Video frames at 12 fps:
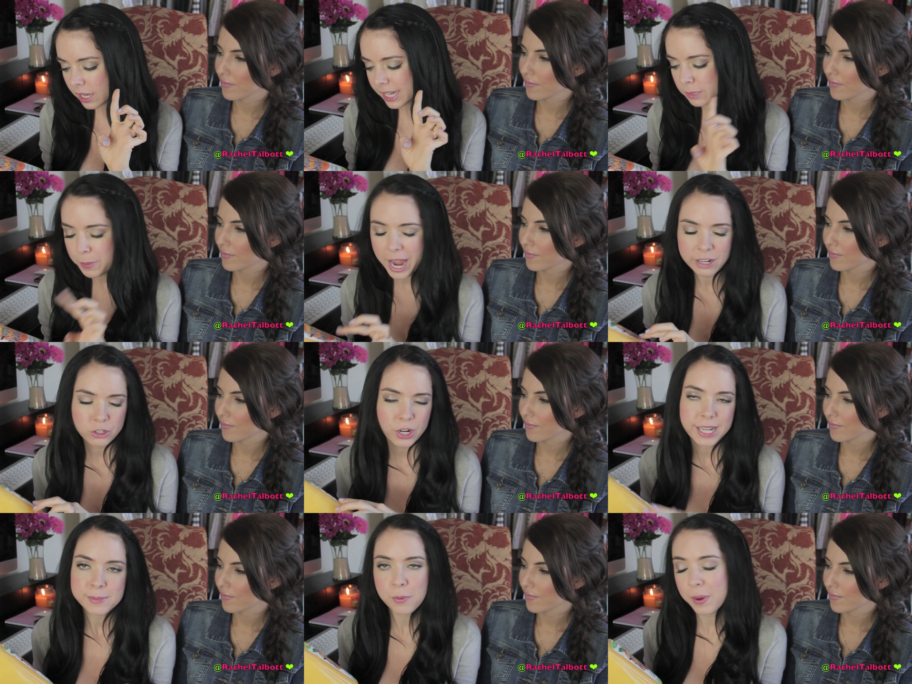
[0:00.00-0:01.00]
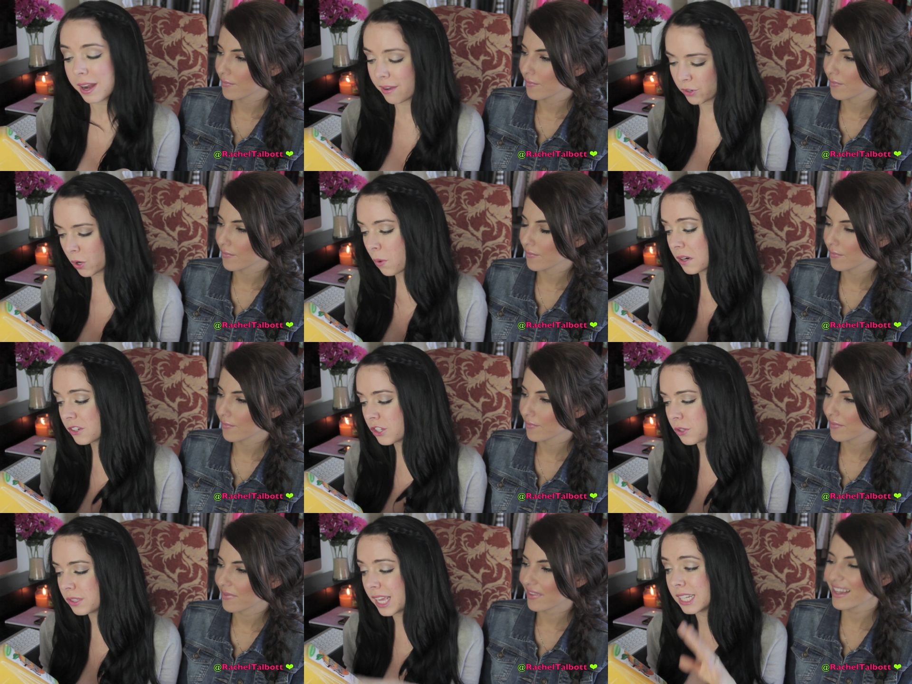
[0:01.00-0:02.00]
Speaker 1: It's pasteurized, but whatever. Orange
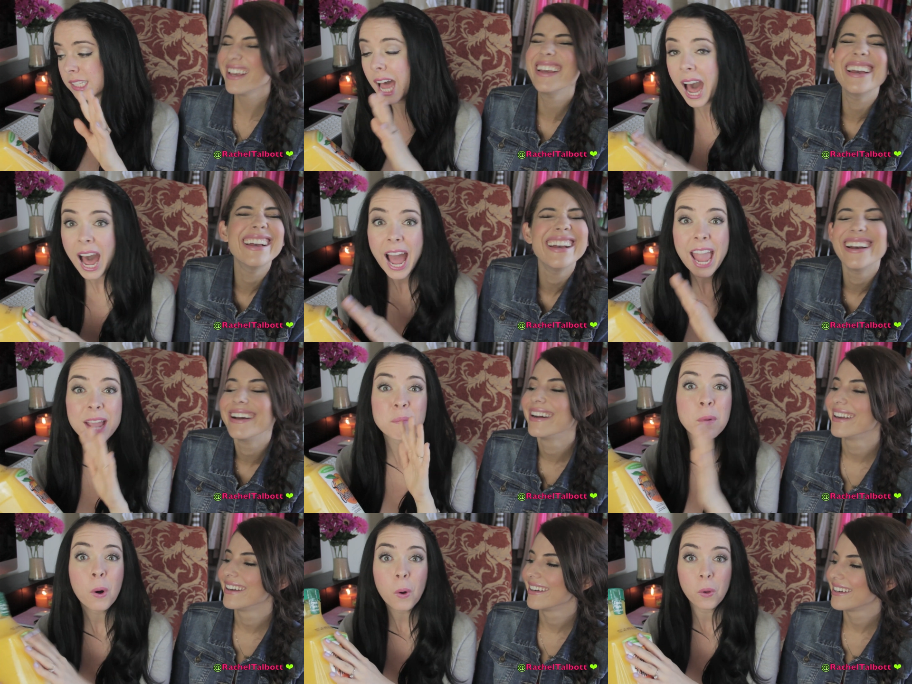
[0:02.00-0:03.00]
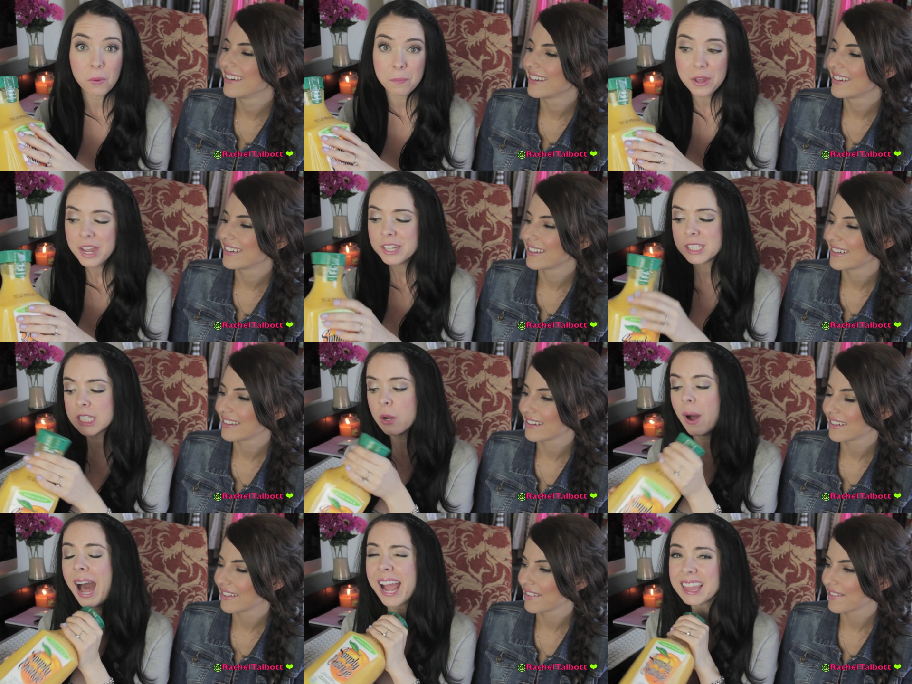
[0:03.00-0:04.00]
juice, and it's high pulp.
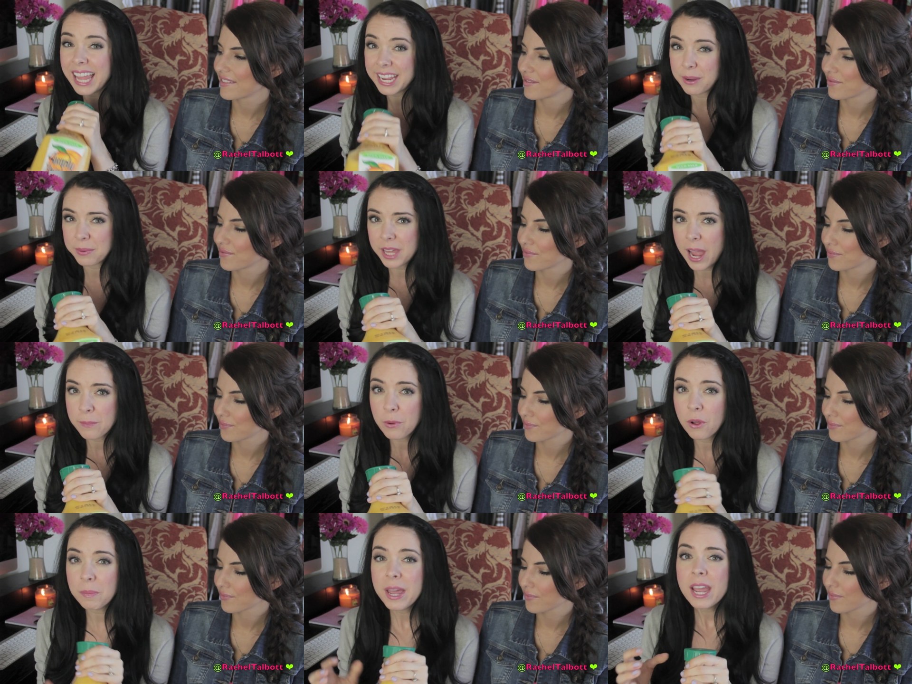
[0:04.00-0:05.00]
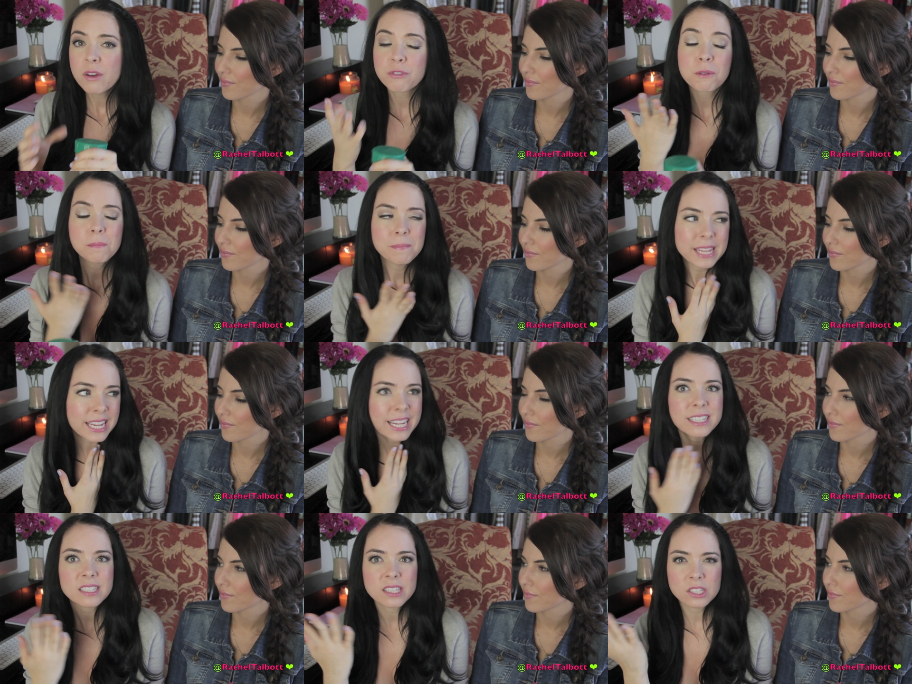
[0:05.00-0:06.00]
So I like it with high pulp. For me,
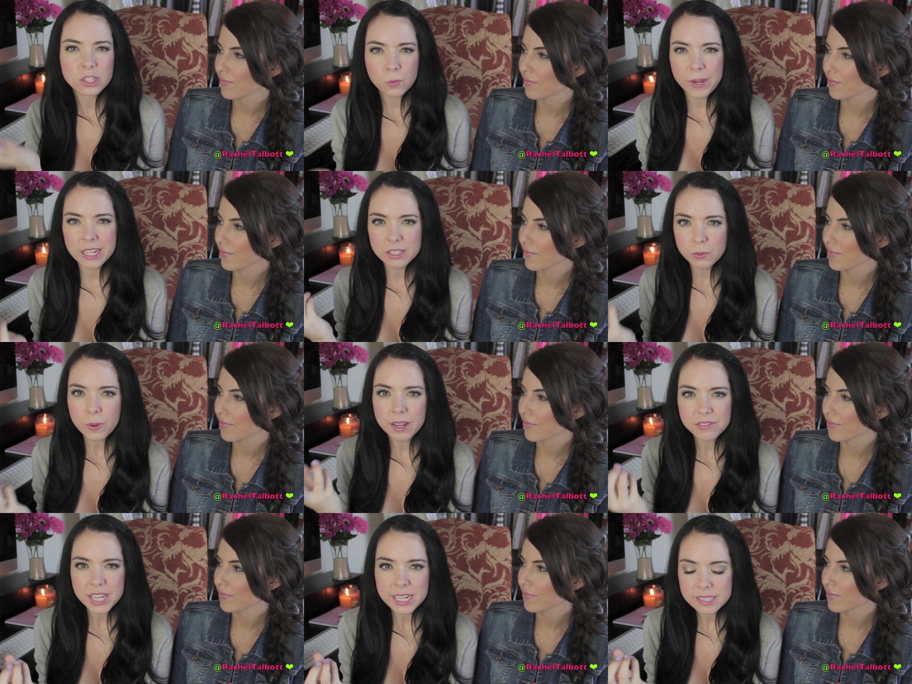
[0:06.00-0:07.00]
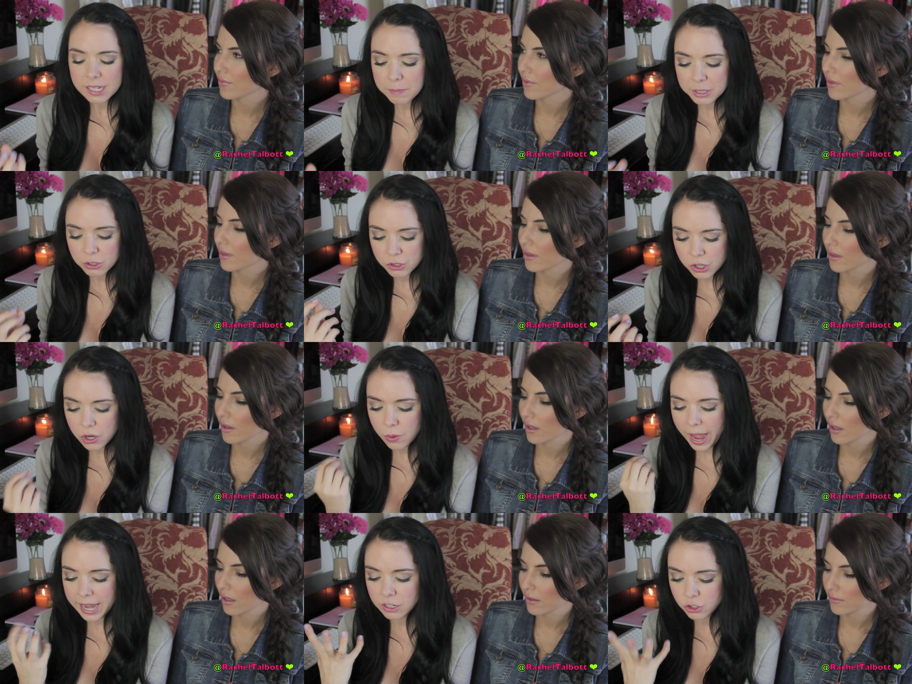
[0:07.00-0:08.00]
it's the sweetest one I've tasted, but there's no
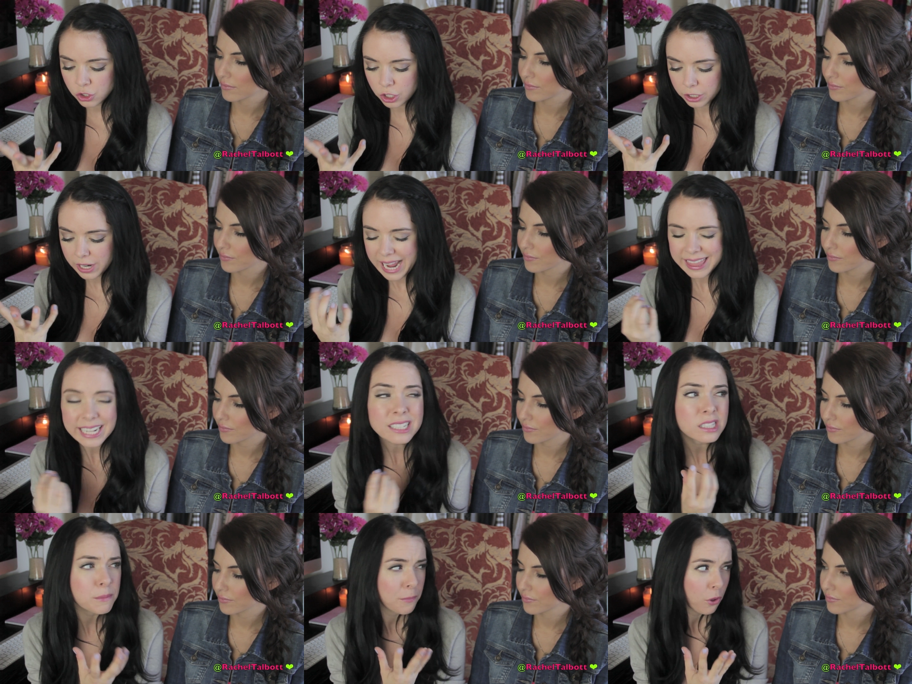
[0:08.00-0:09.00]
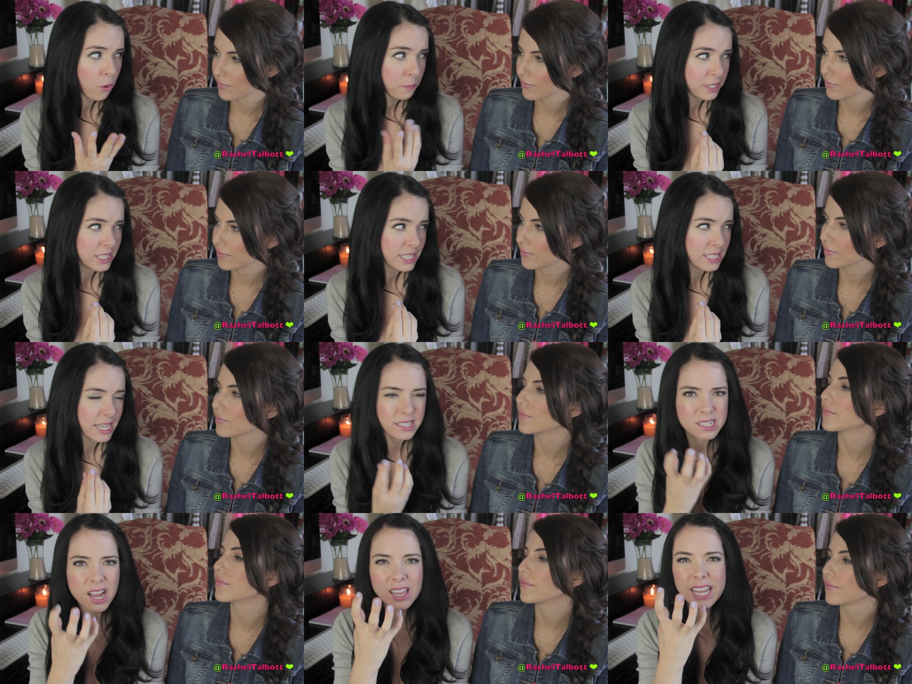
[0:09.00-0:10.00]
added sugar. I think it's the pulp that does it. It's mm -hmm.
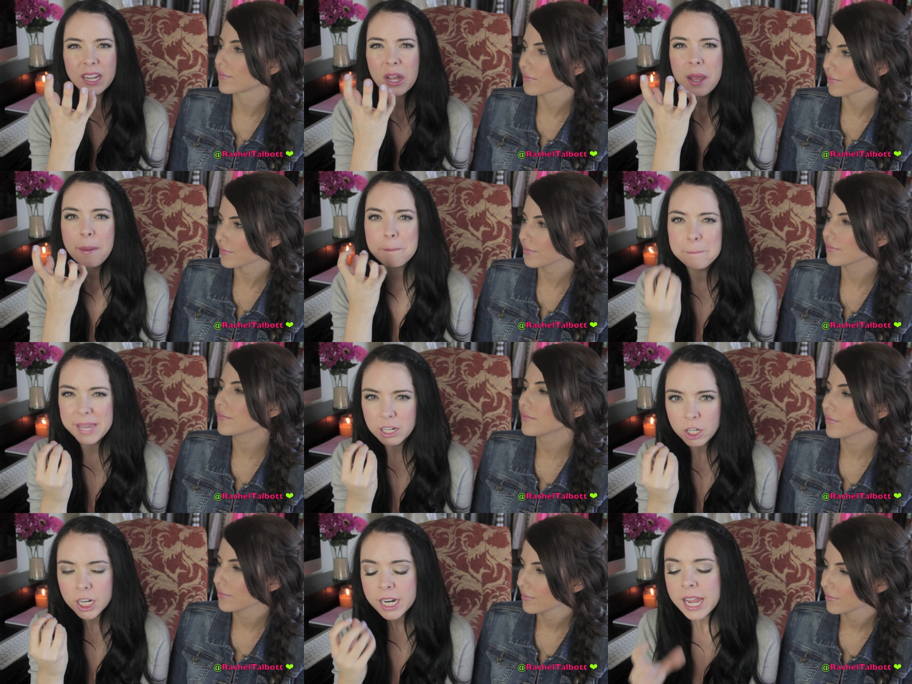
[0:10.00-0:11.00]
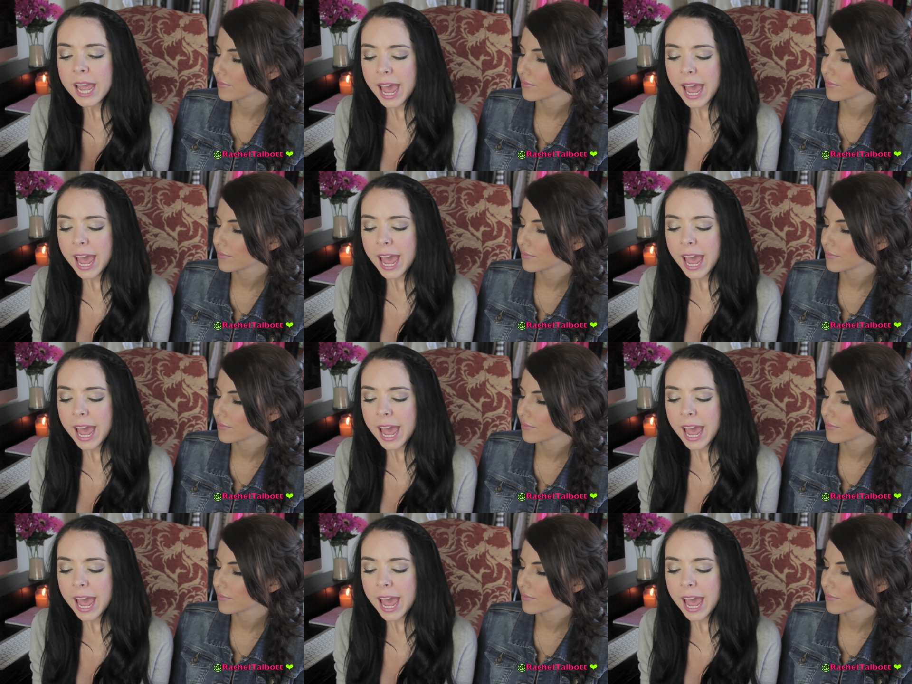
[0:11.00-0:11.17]
not mm-hmm. like bitter.